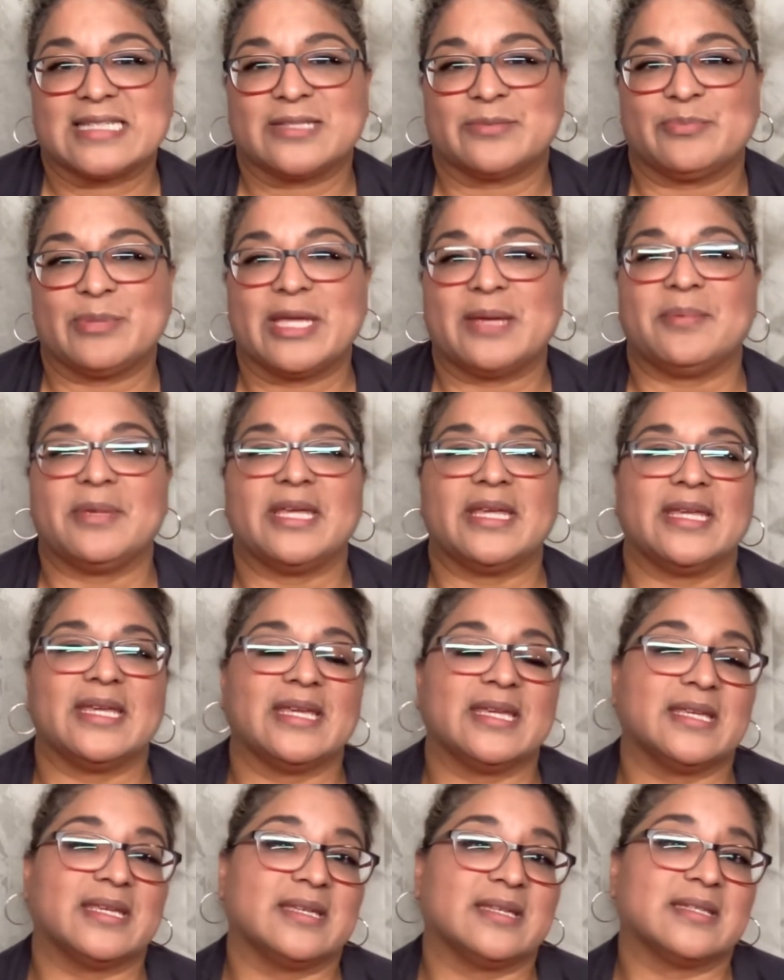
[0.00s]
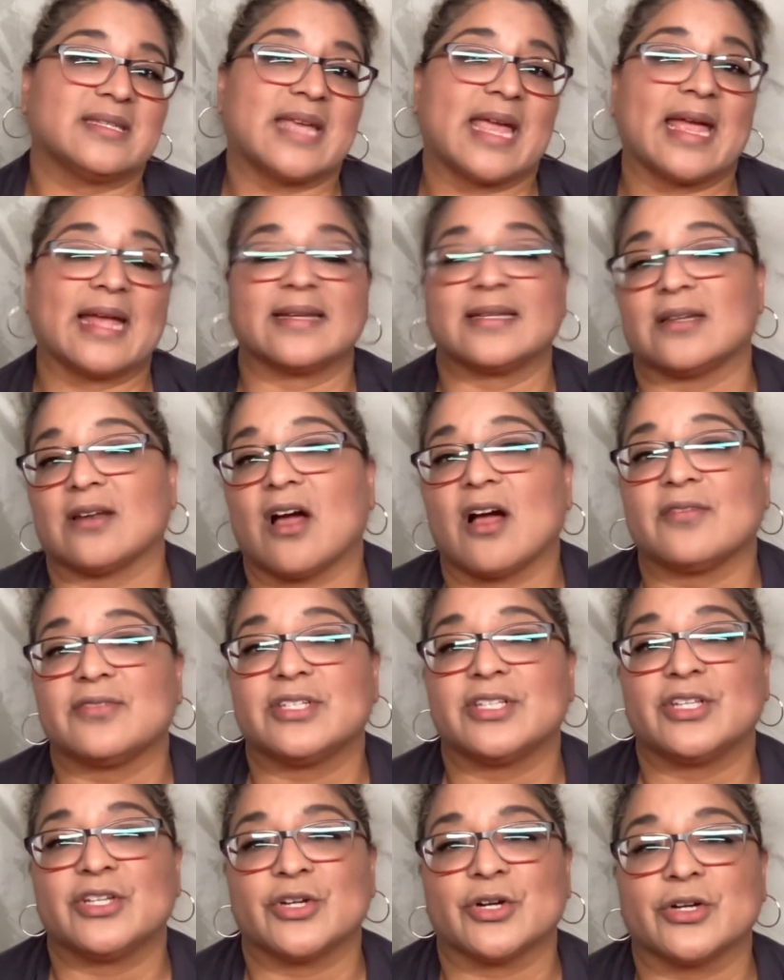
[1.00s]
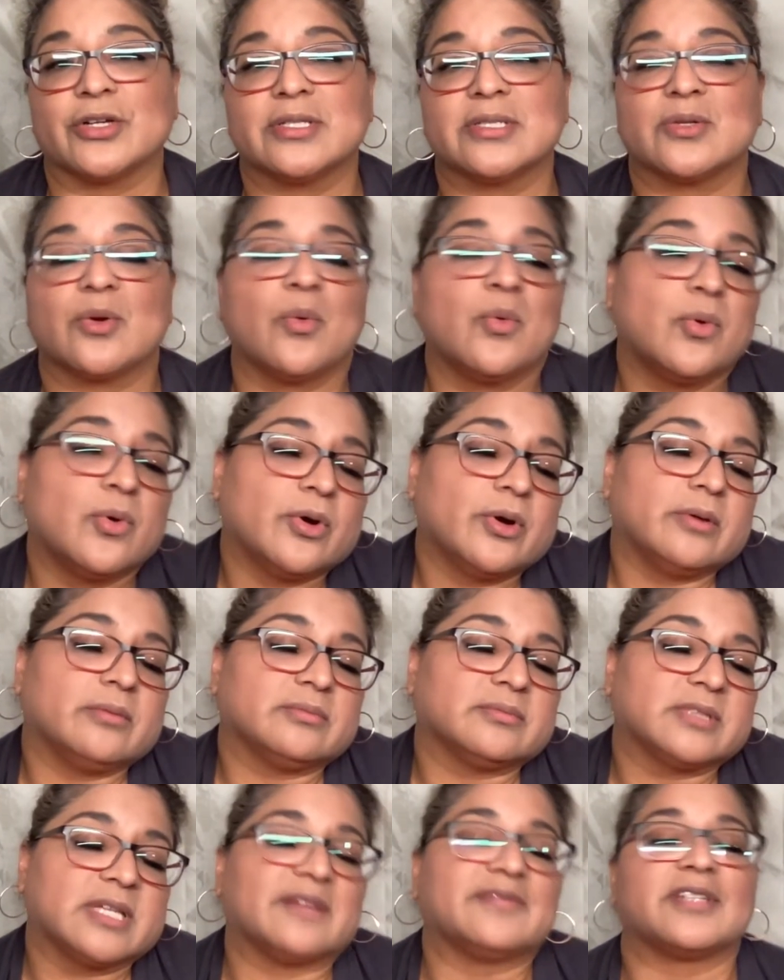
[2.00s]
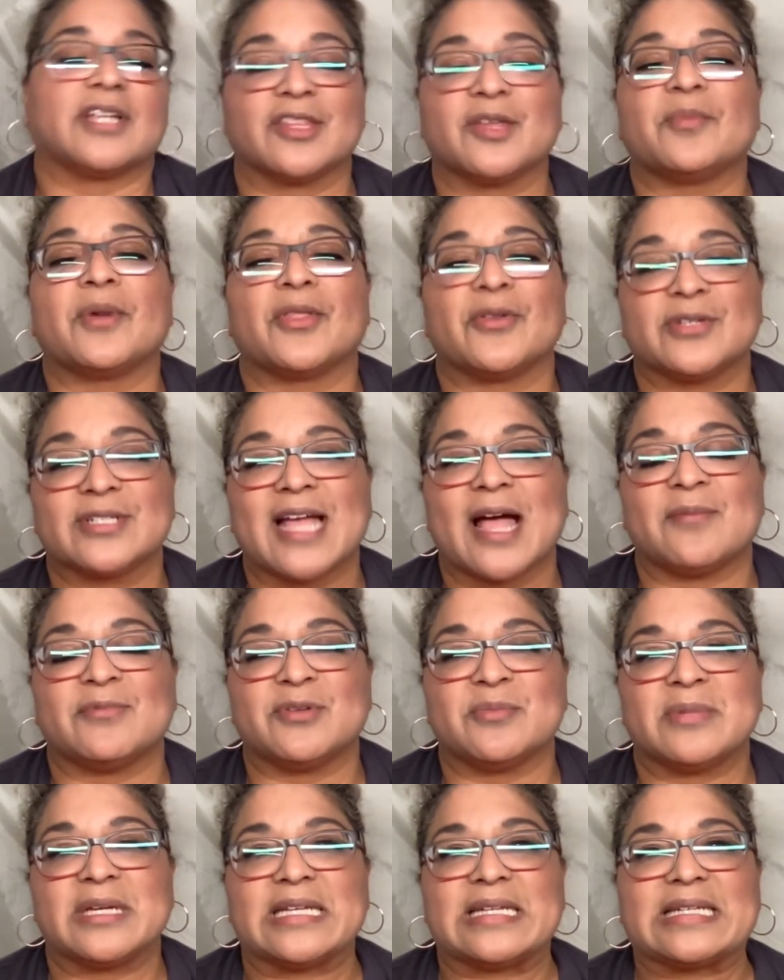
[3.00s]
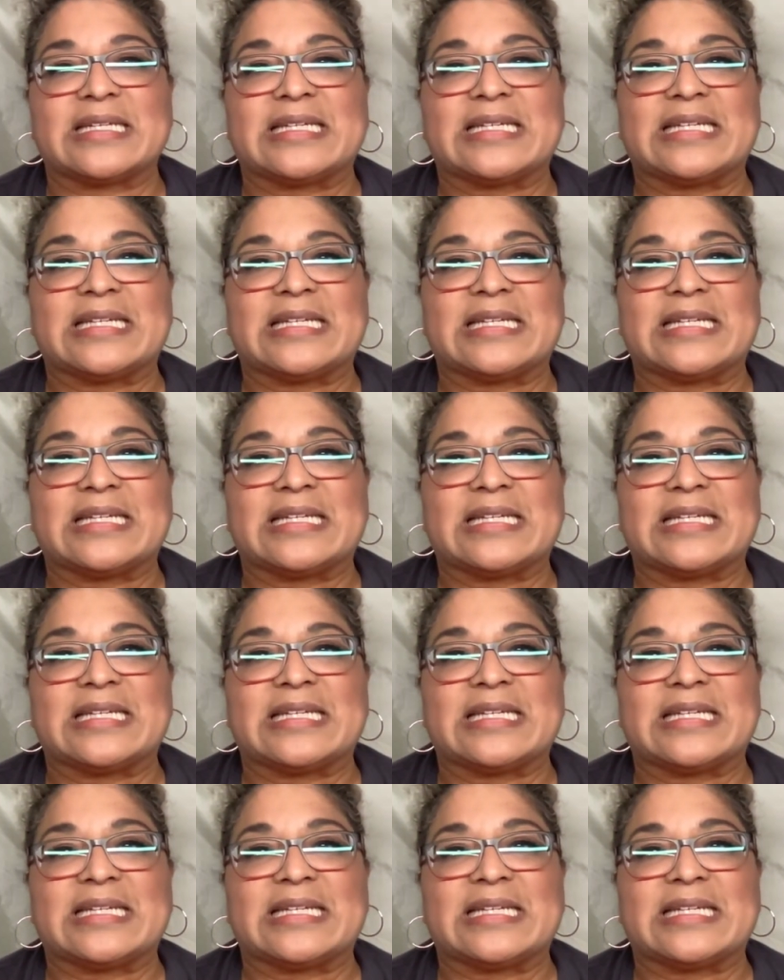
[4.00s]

the baby is handed off to the nurse or left on the mother's abdomen.